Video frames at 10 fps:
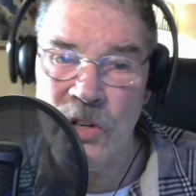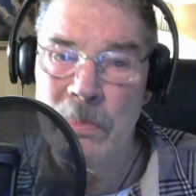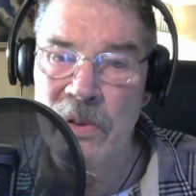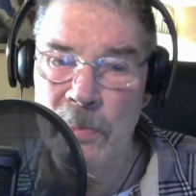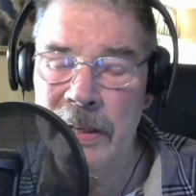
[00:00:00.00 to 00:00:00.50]

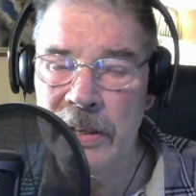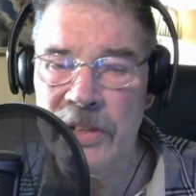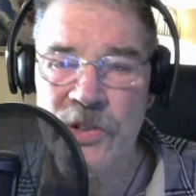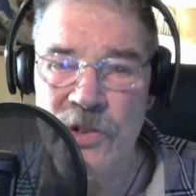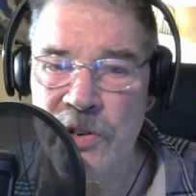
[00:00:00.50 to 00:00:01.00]
of my
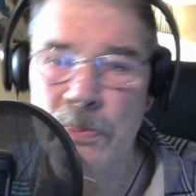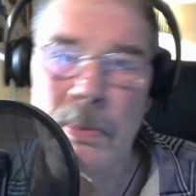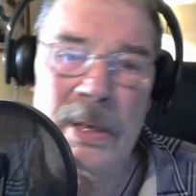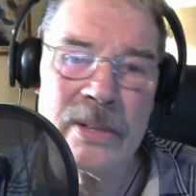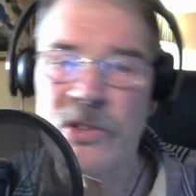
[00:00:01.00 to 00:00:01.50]
listeners,
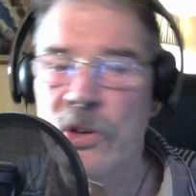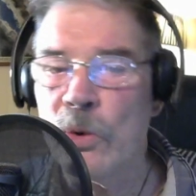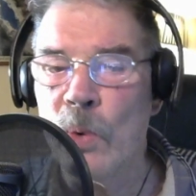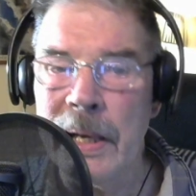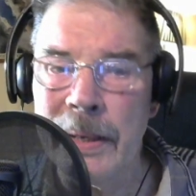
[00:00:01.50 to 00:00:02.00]
but so
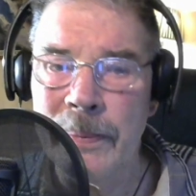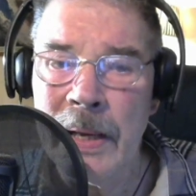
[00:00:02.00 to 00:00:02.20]
what?